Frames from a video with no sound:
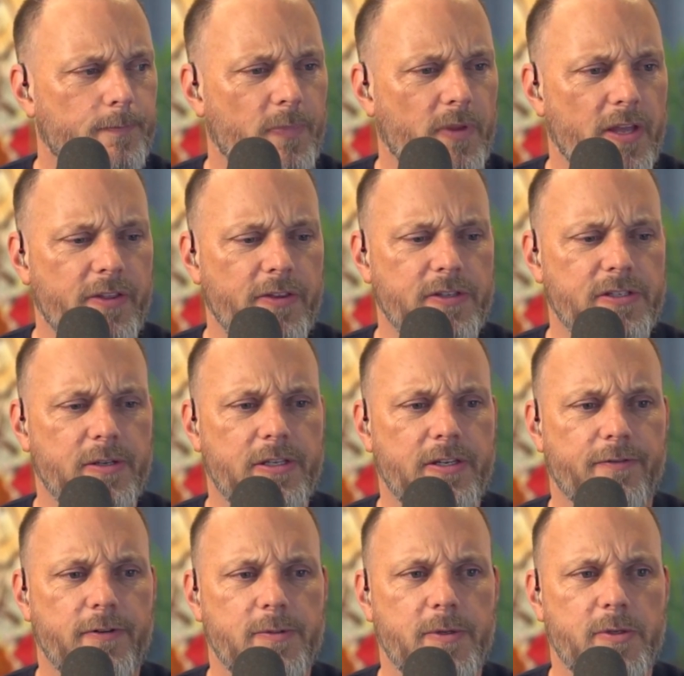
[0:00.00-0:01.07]
I think this is the
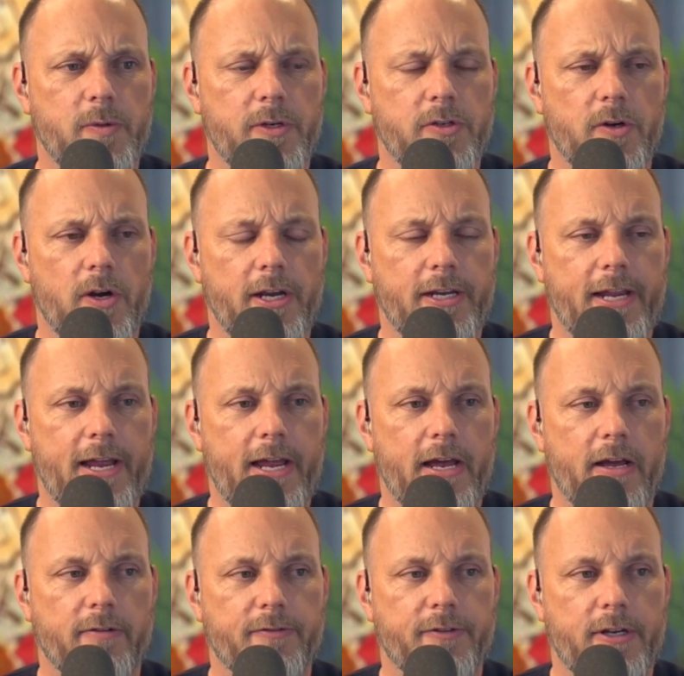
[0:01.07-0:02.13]
difference between trying to
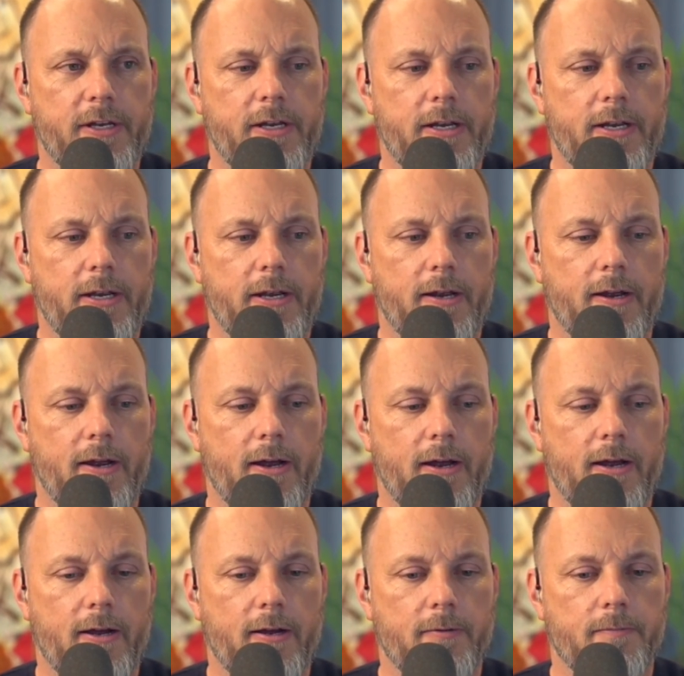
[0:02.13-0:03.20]
have
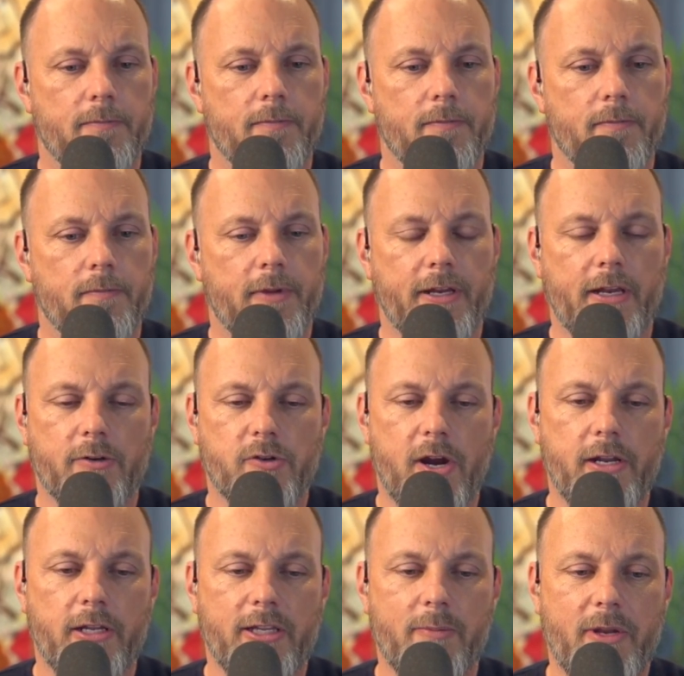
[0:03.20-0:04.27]
like trying
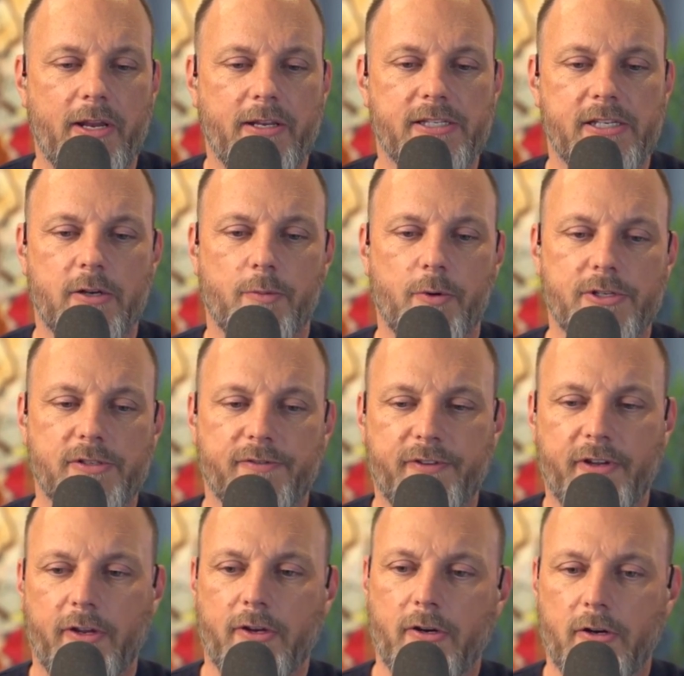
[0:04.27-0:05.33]
to eliminate single points of
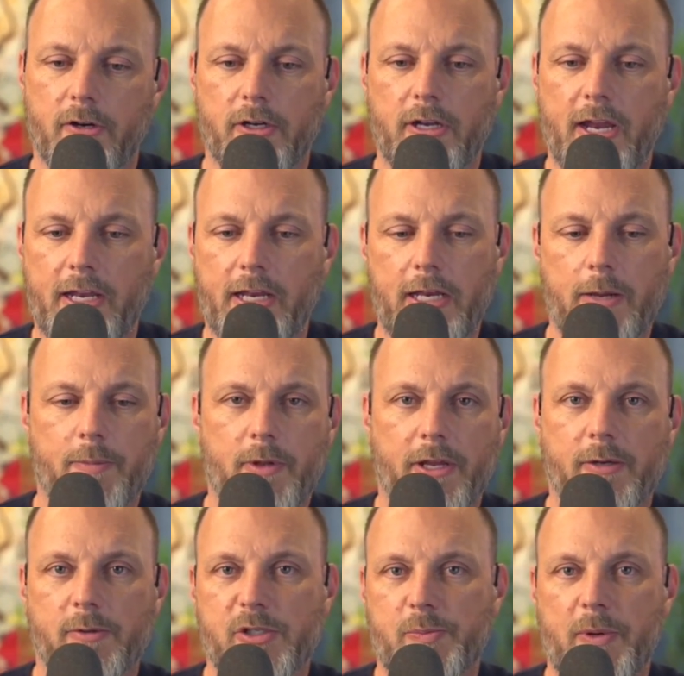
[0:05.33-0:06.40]
failure and any
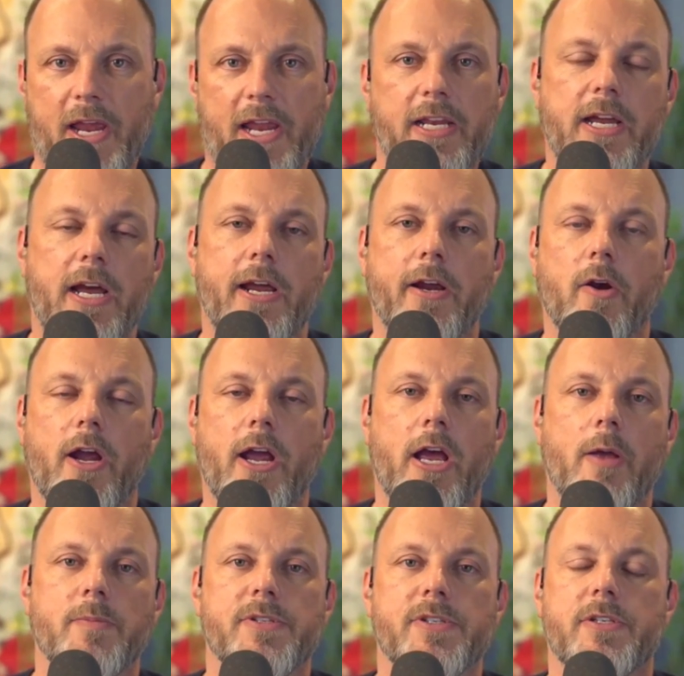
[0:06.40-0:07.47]
like spaghetti
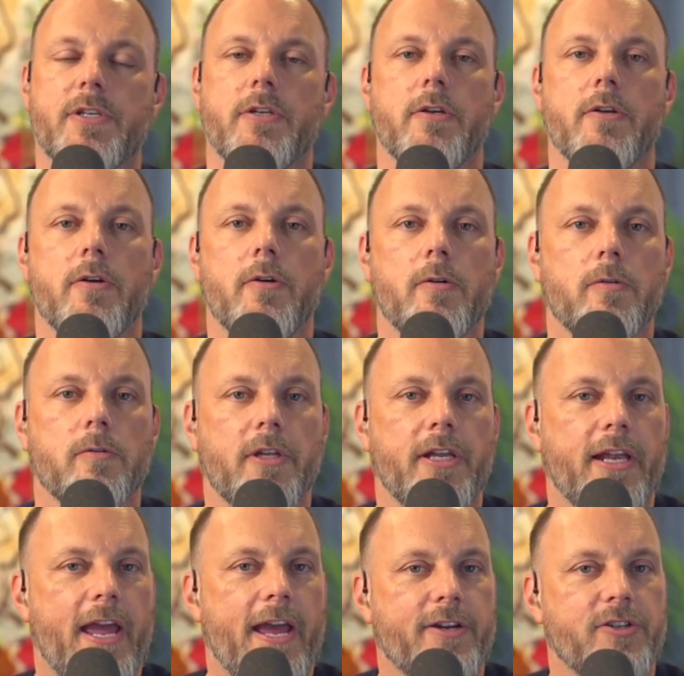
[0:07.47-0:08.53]
diagrams to
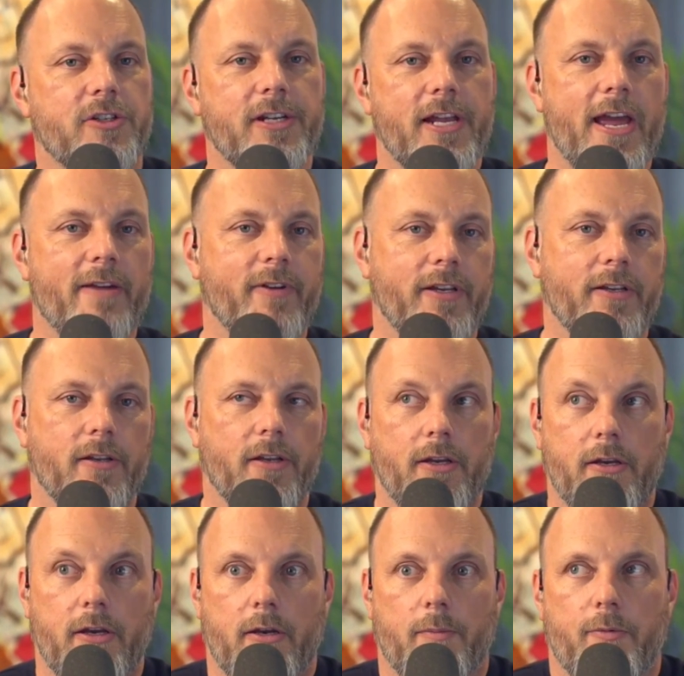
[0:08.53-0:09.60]
like actually having like
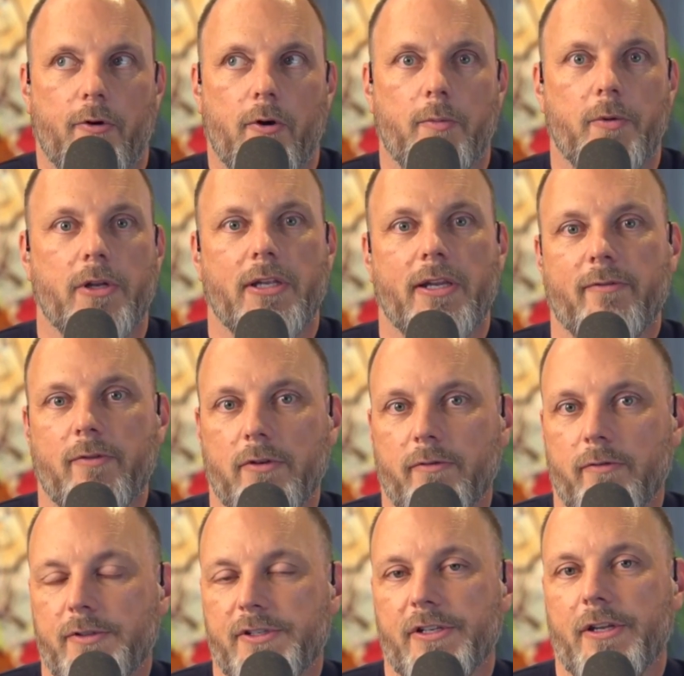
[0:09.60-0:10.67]
an appropriate level of
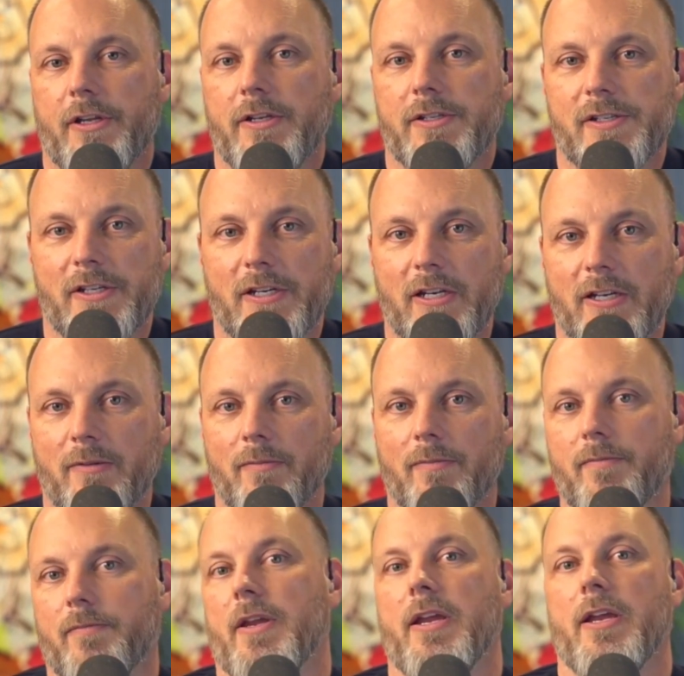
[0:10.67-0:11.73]
resiliency and
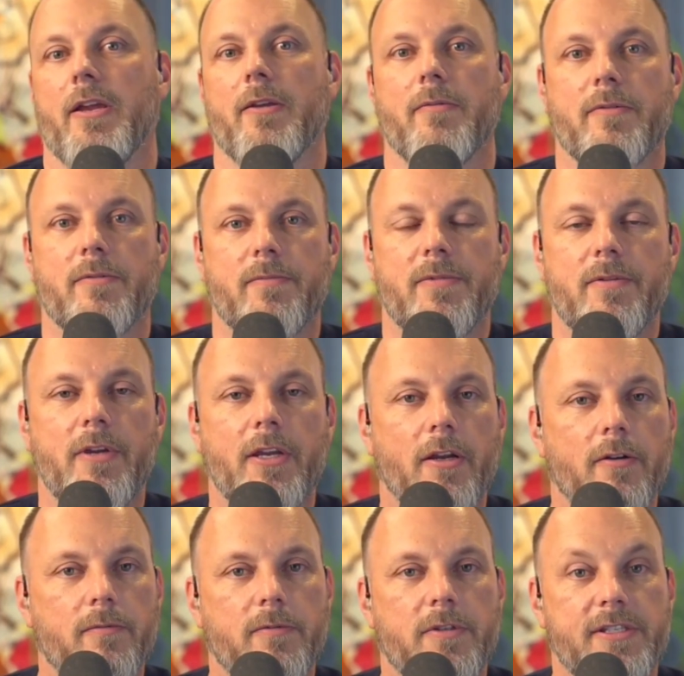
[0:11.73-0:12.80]

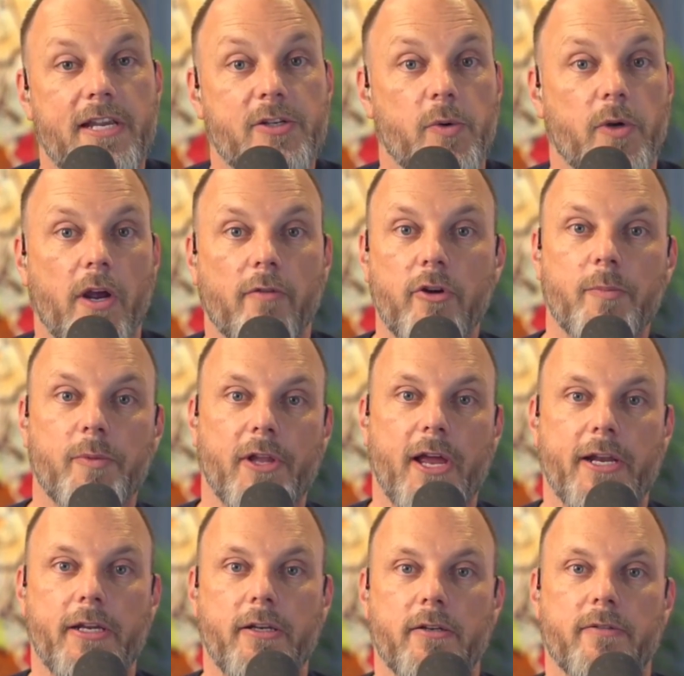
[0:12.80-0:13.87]
disaster recovery
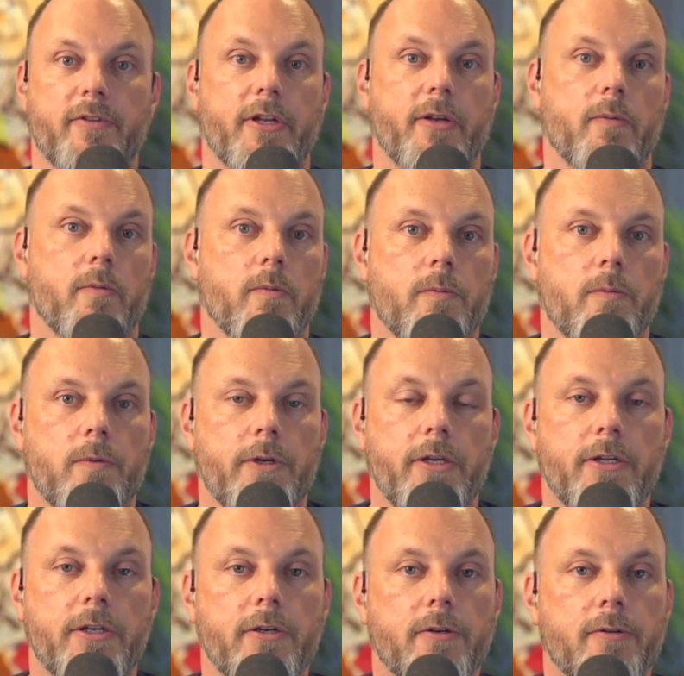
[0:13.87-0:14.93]
planning of like, well, what do you do?